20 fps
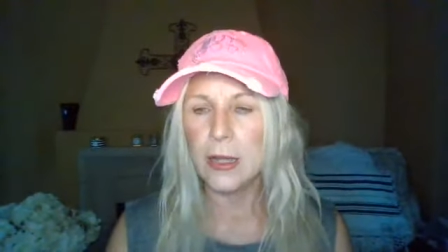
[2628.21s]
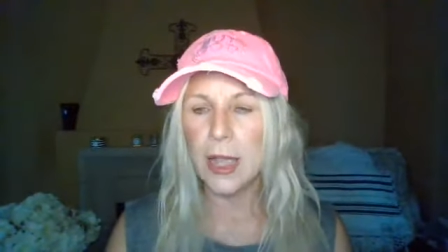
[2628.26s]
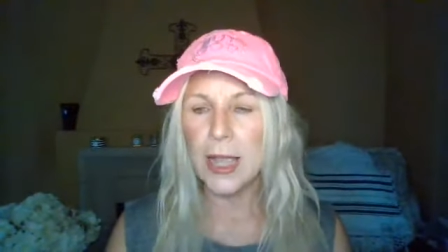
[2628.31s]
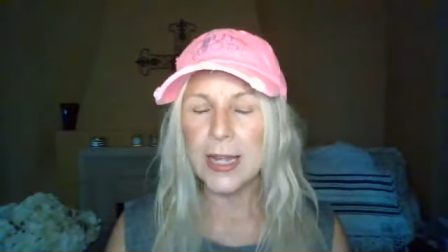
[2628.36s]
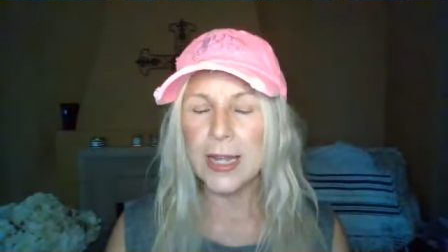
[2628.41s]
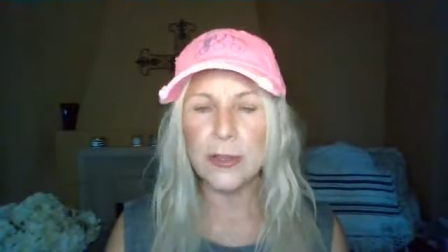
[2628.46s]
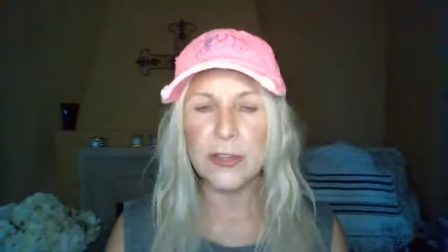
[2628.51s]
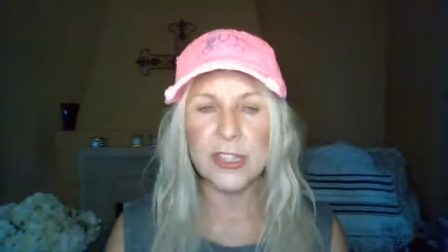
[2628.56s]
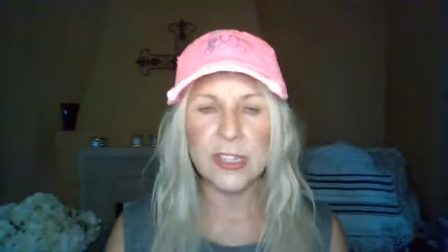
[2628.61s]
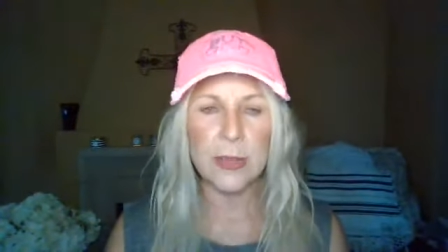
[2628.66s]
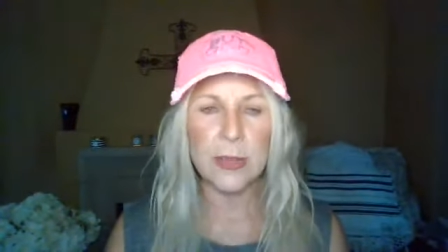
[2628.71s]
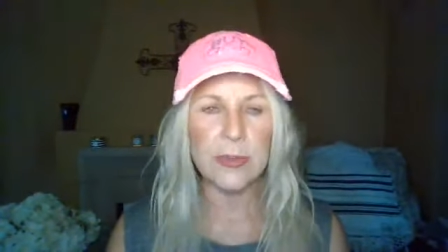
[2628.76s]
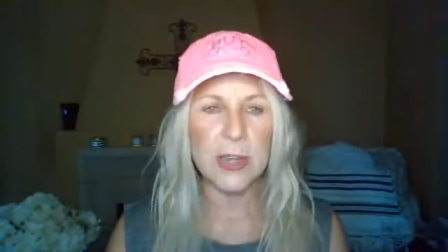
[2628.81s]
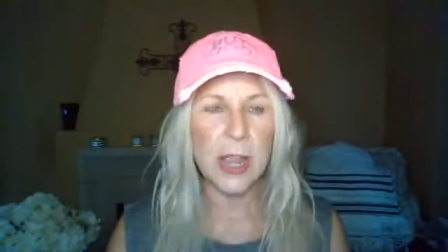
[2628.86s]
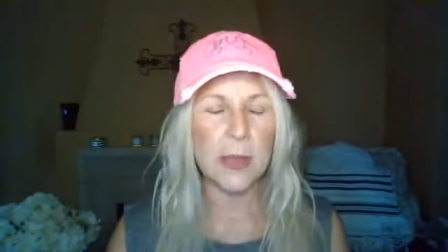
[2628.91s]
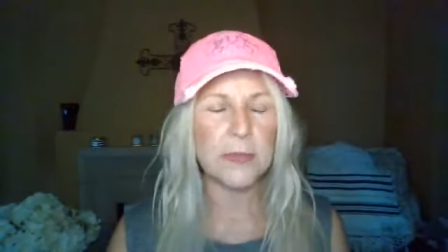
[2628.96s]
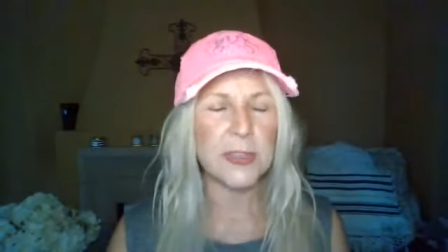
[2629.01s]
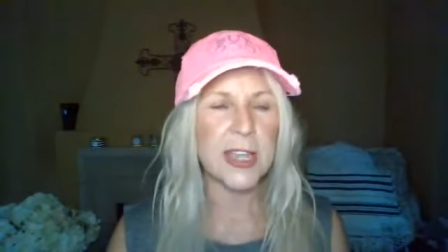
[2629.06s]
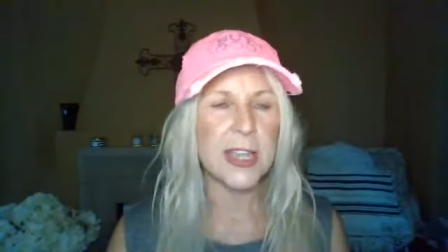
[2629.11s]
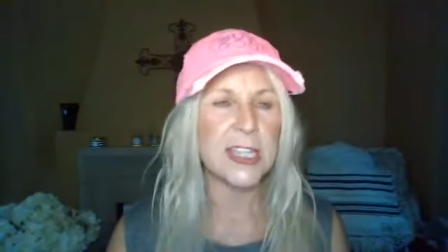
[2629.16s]
I know
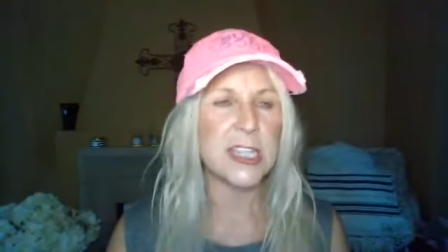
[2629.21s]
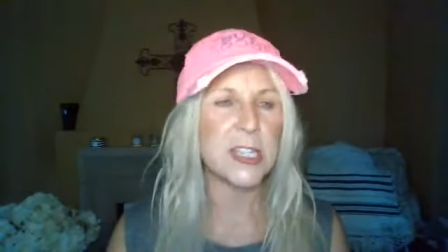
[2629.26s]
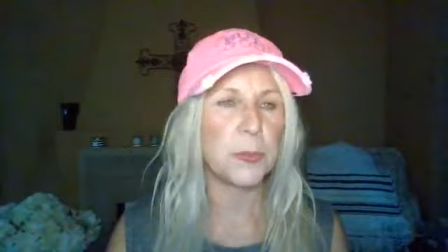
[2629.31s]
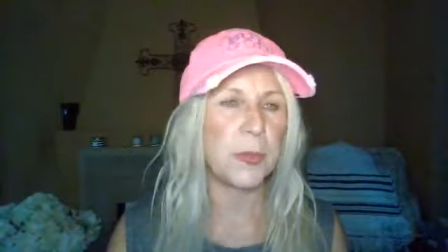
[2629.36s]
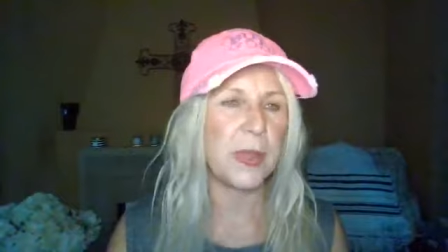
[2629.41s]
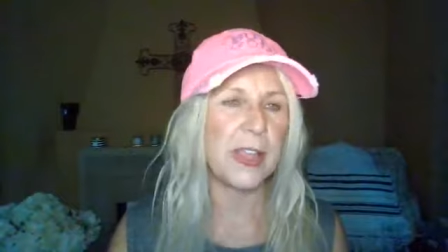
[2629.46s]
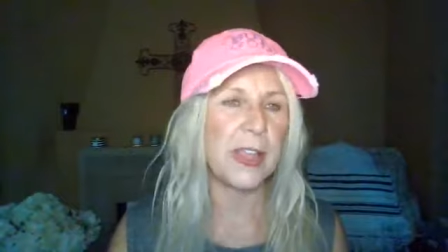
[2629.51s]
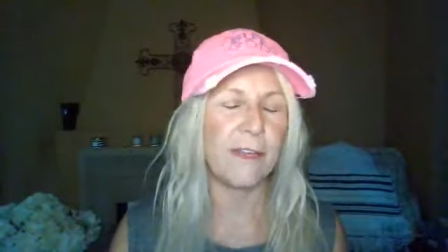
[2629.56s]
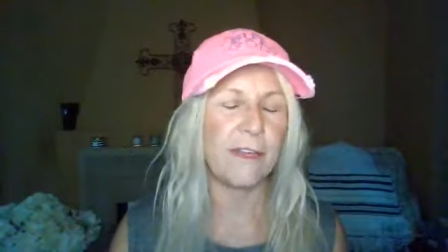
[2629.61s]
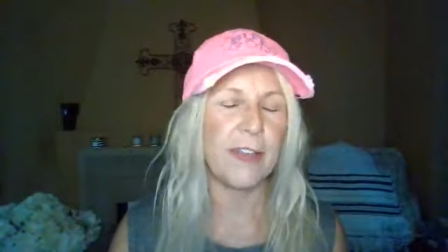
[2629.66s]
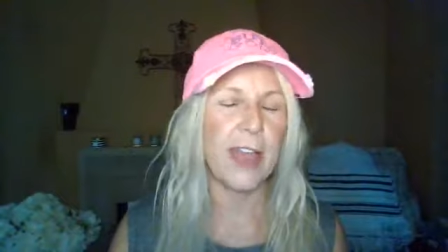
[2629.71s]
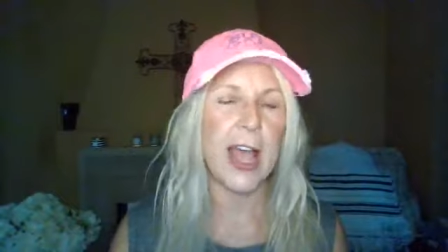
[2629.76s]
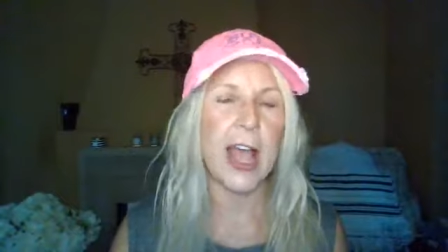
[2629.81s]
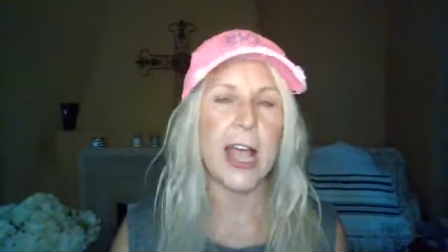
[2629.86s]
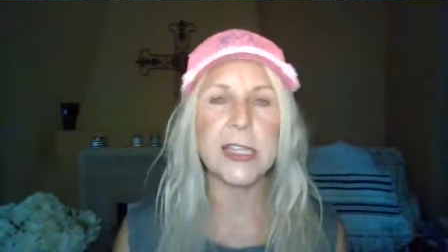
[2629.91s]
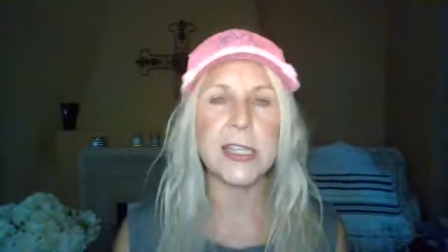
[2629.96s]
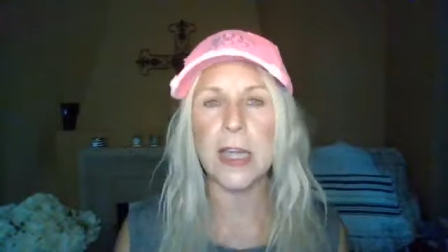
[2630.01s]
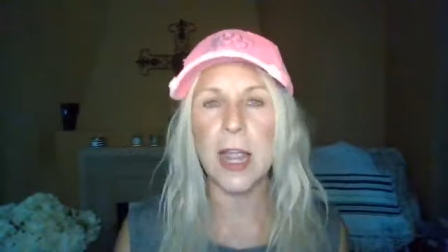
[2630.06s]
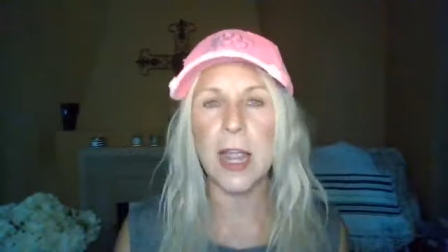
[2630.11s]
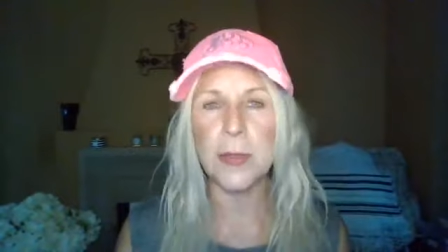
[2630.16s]
sometimes I speak fast.